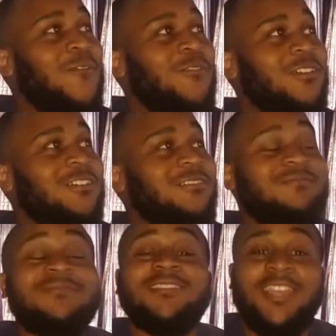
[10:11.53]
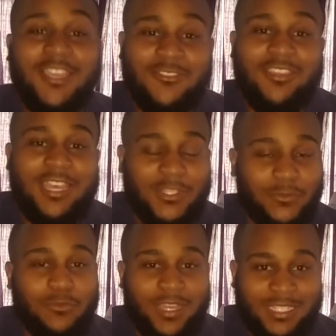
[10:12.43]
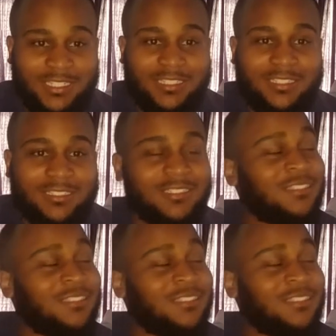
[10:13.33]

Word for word: well, thank you guys for watching.